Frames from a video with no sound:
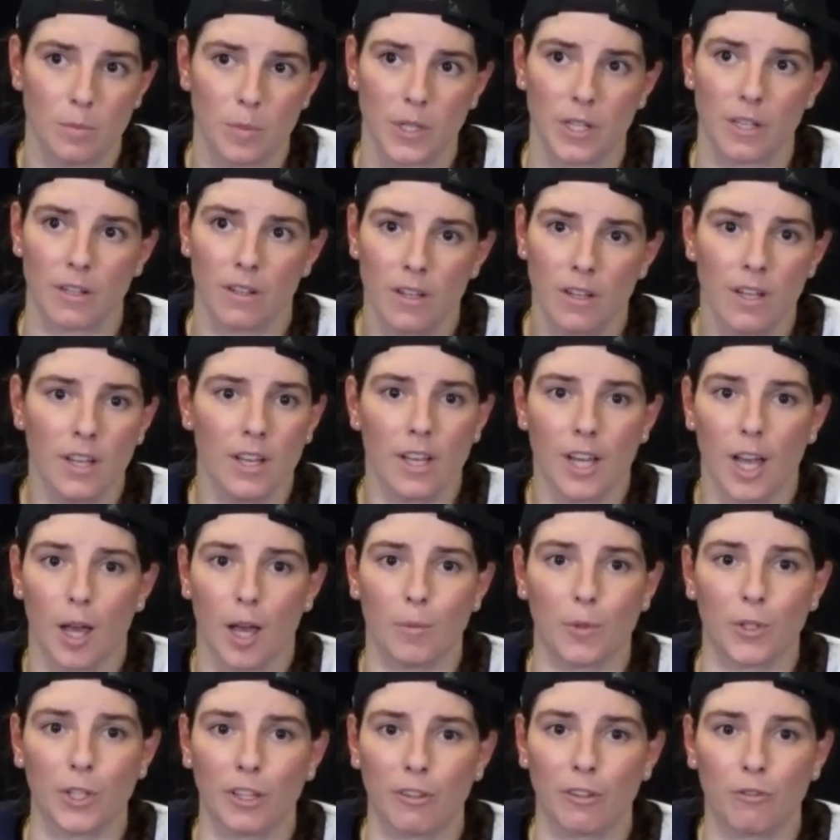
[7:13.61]
But I'm
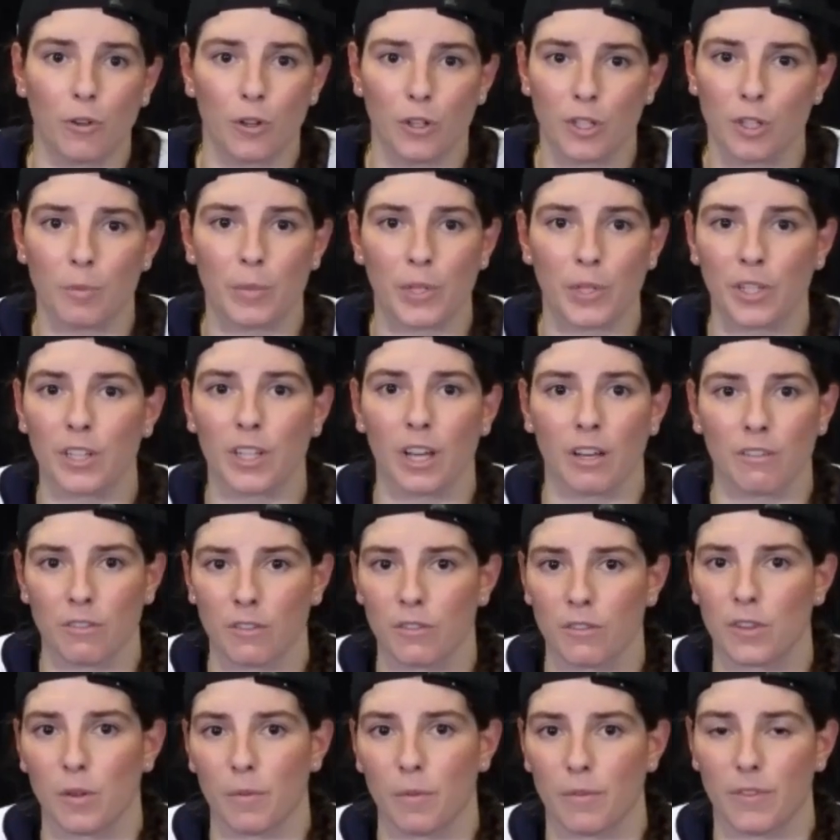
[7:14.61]
looking forward to building off of
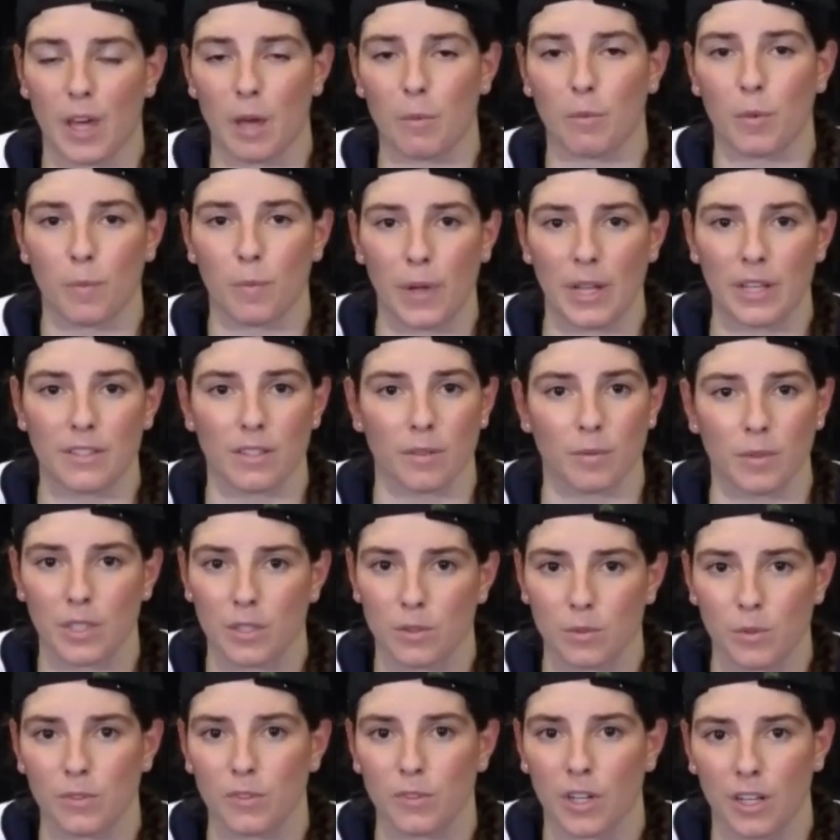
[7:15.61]
that momentum
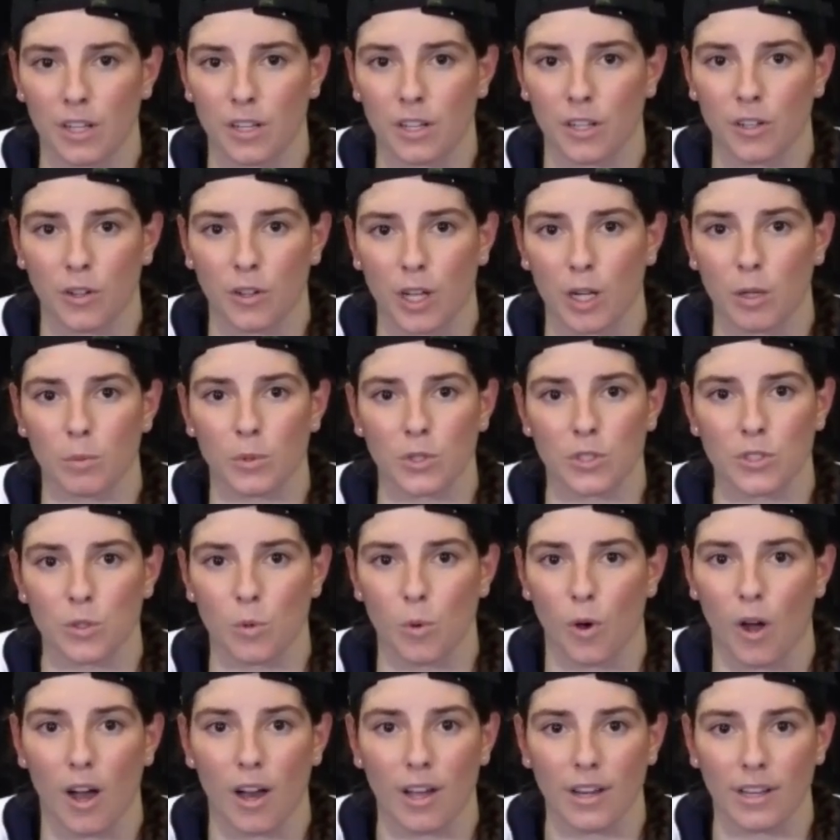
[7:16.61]
because we've got an incredible
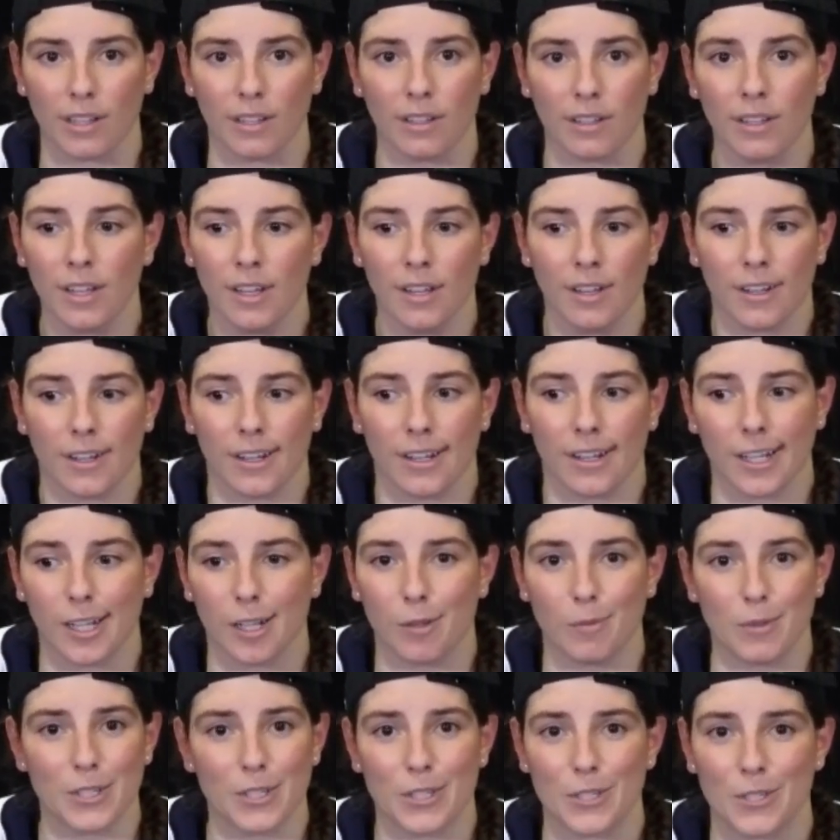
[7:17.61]
squad, and
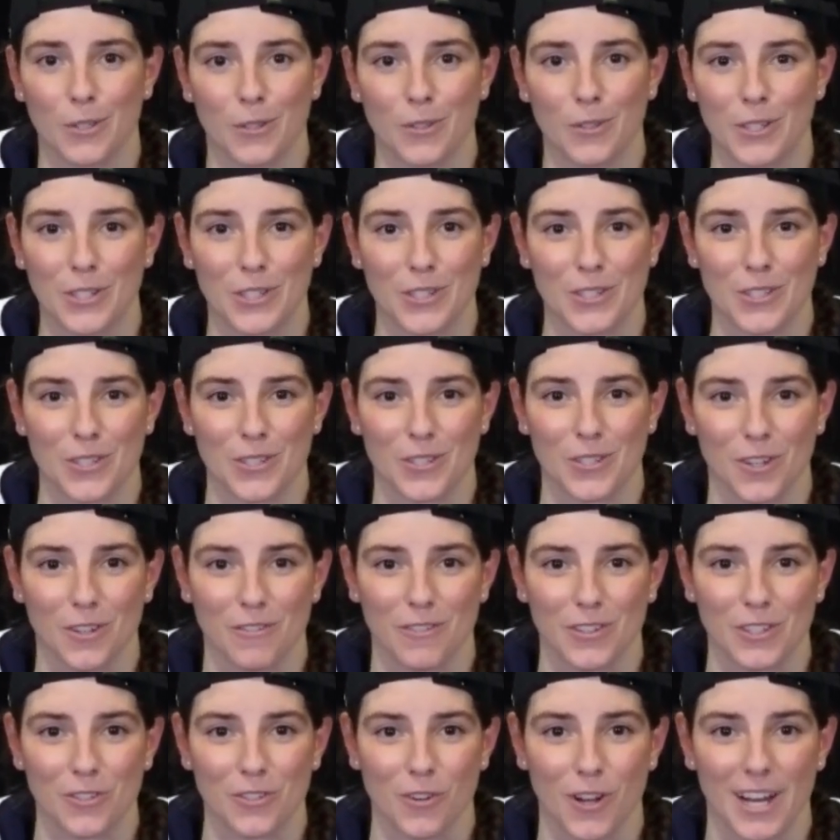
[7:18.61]
this is only just the
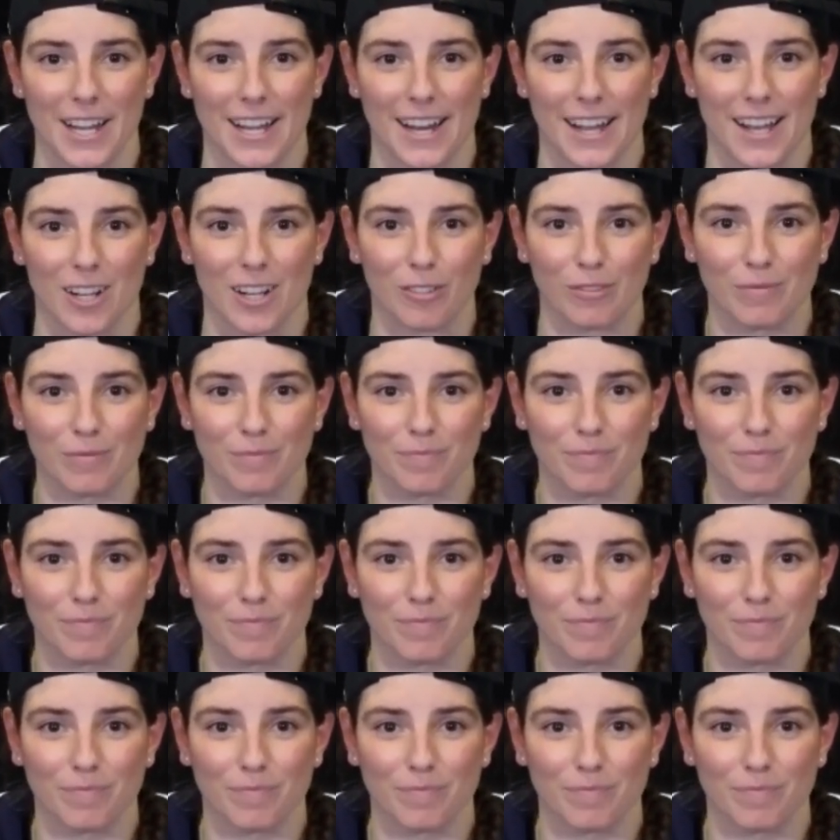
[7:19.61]
surface right now.